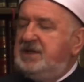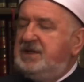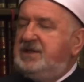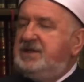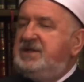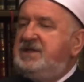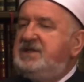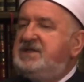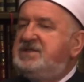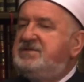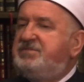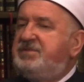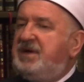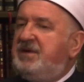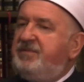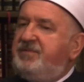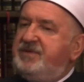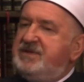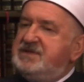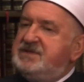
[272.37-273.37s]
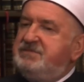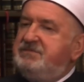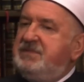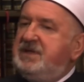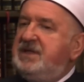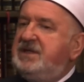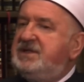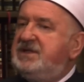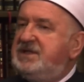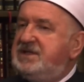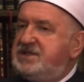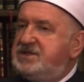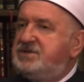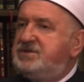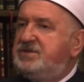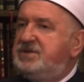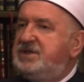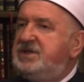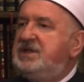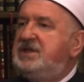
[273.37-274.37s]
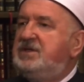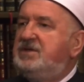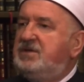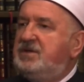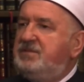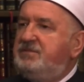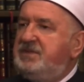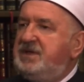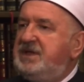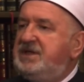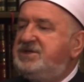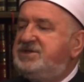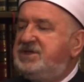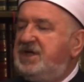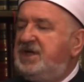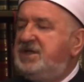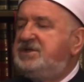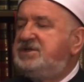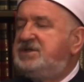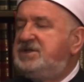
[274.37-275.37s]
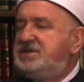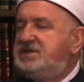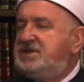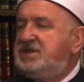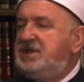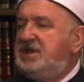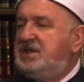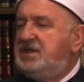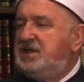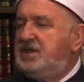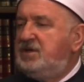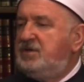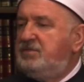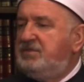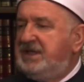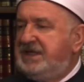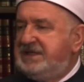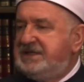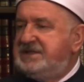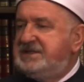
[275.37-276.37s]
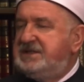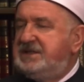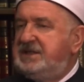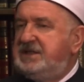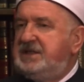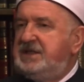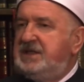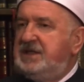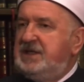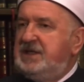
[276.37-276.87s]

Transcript: these prophets made history or made changes in the humanity.